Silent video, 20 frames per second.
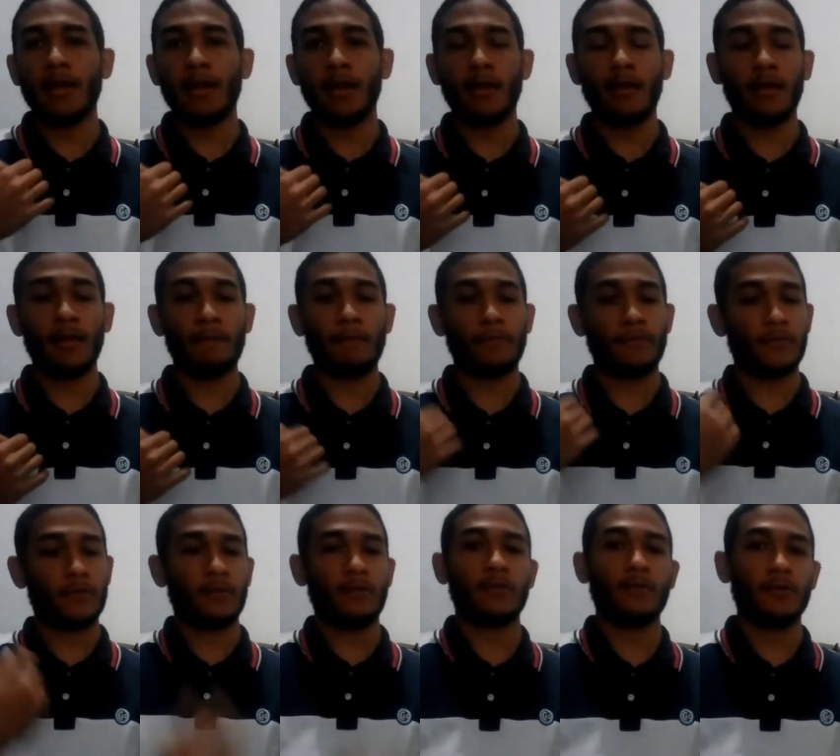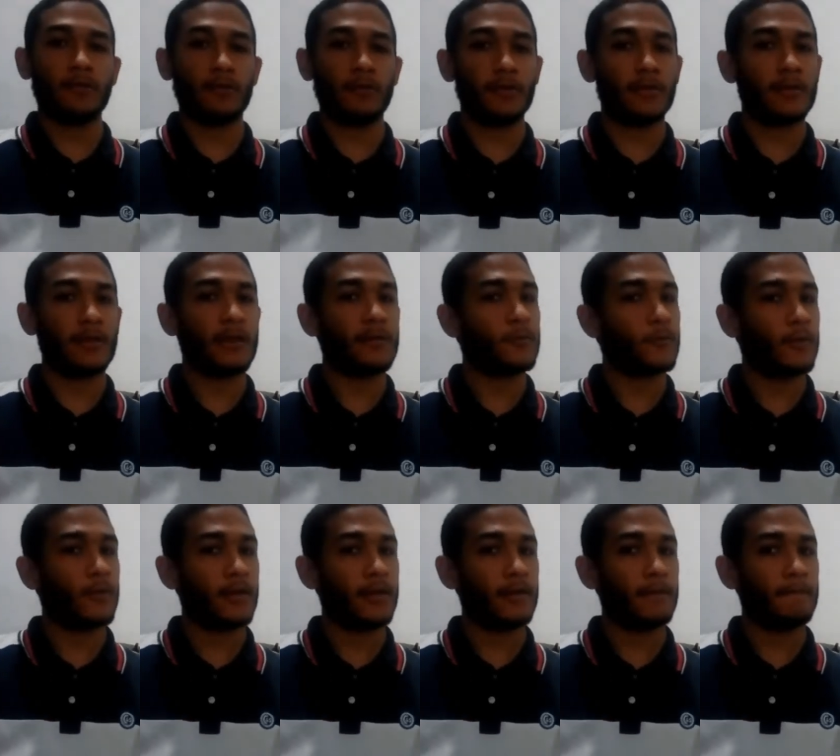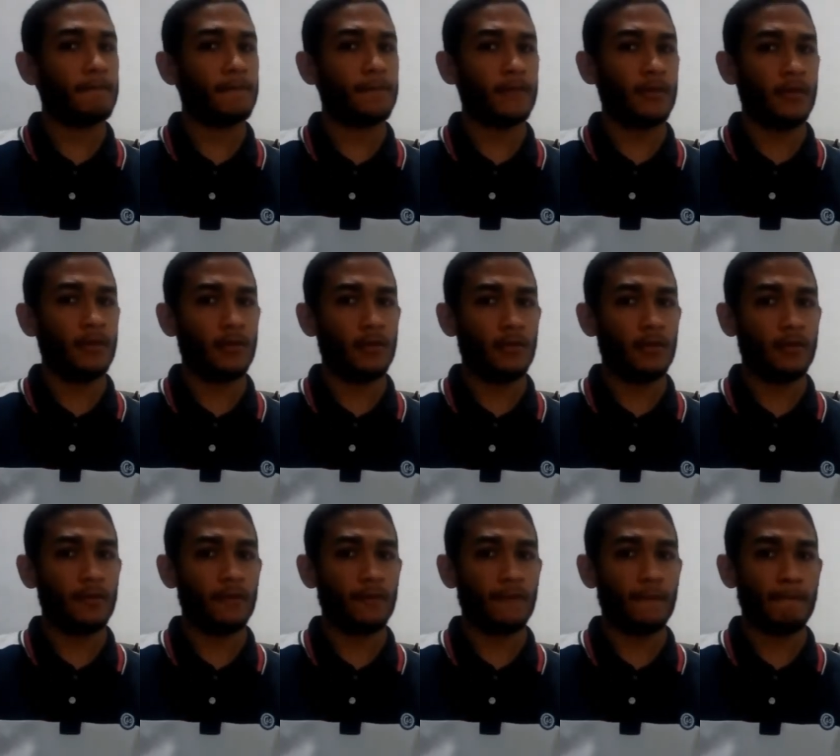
And so in that way, if